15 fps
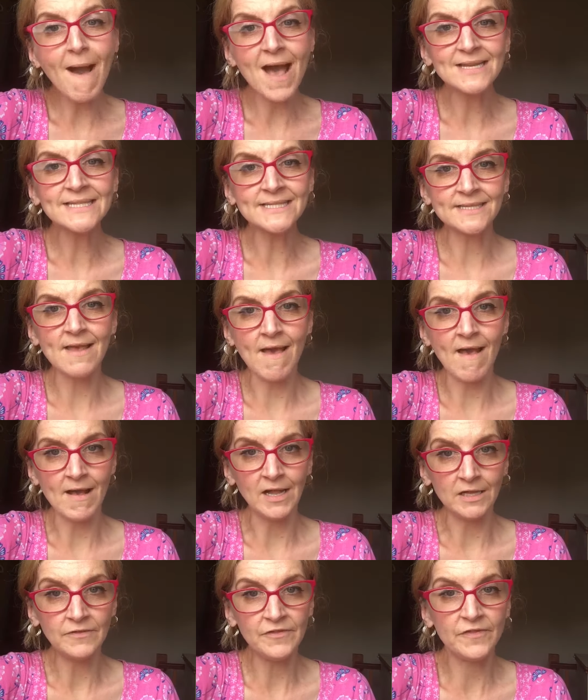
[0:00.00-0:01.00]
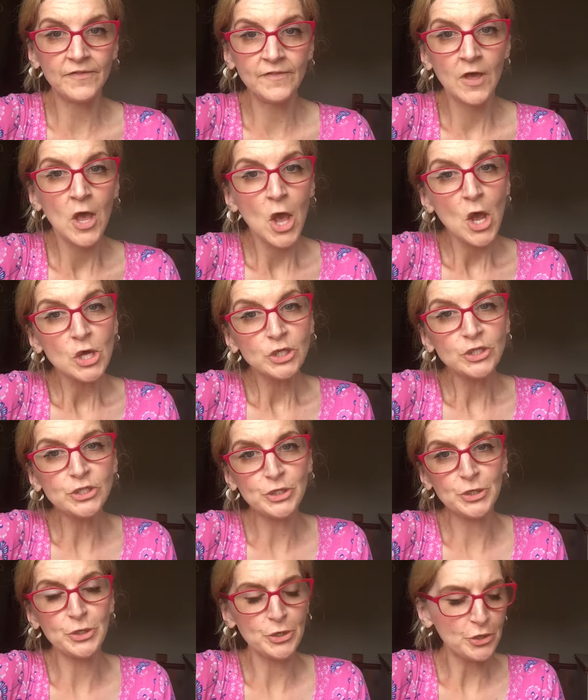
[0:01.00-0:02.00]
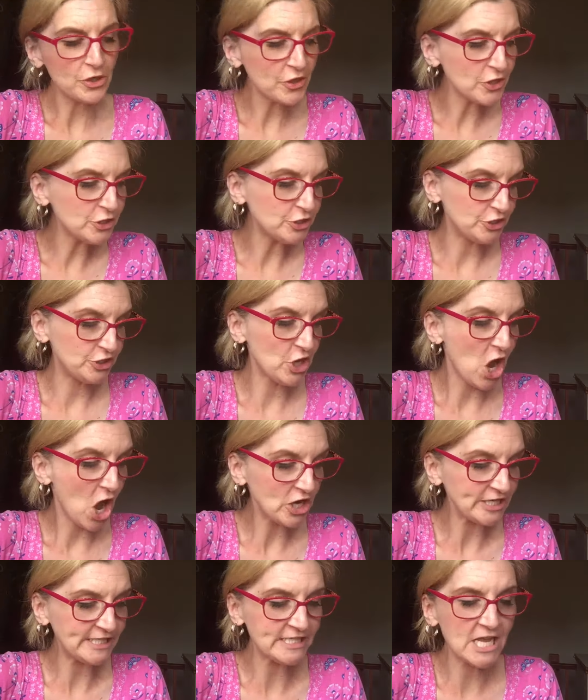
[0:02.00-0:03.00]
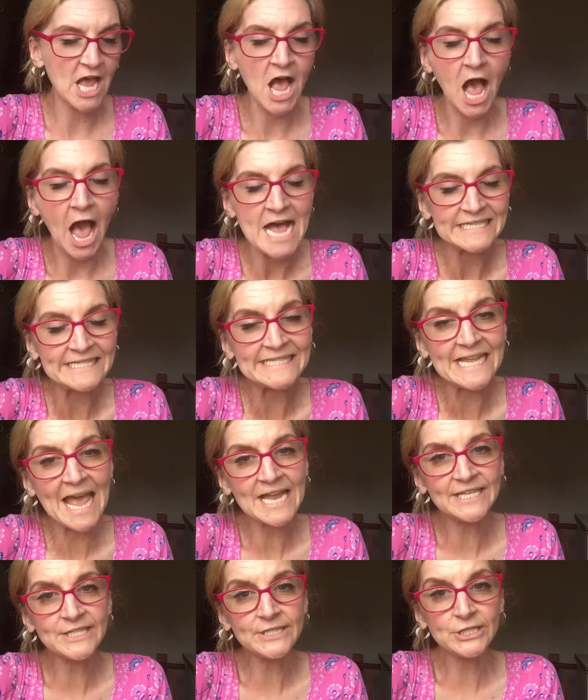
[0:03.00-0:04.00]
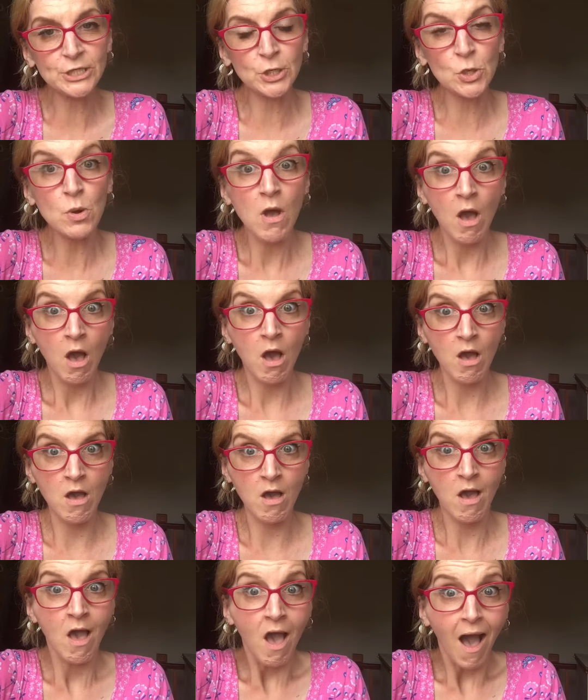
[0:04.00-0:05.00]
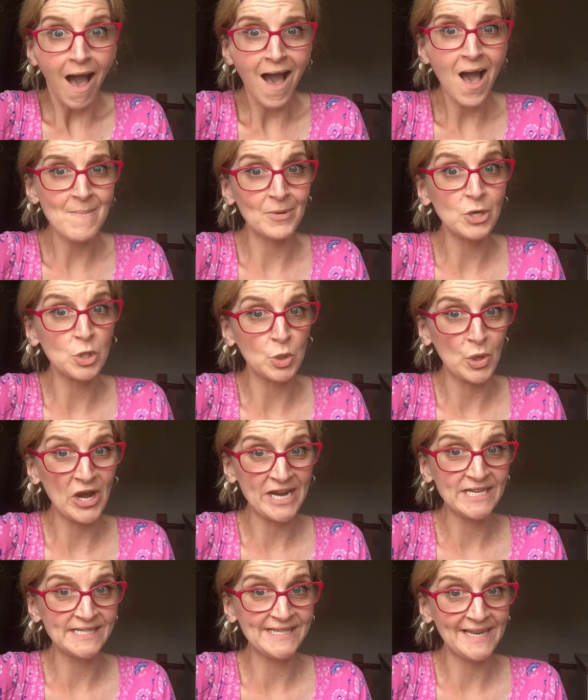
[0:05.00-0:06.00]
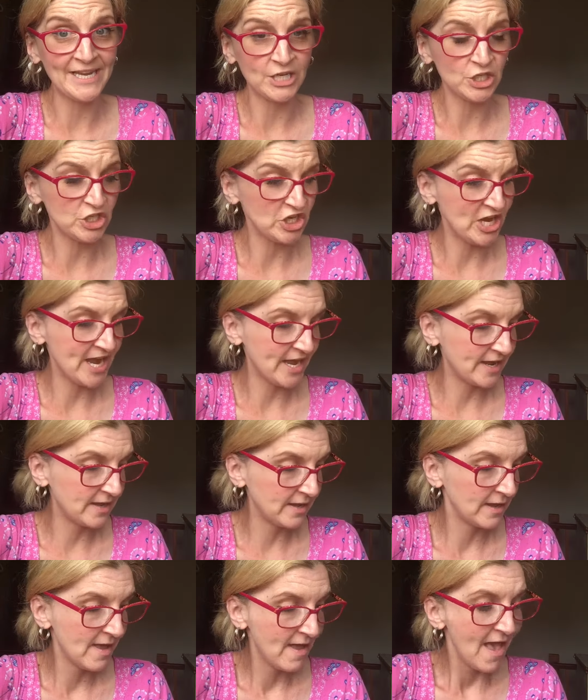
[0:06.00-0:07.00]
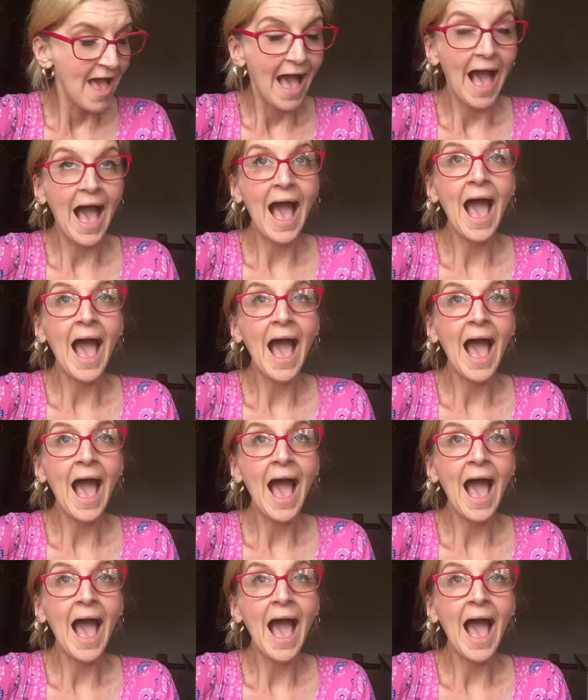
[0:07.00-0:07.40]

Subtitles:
Myself to the doctor, I said to her, I'm a crazy chick. I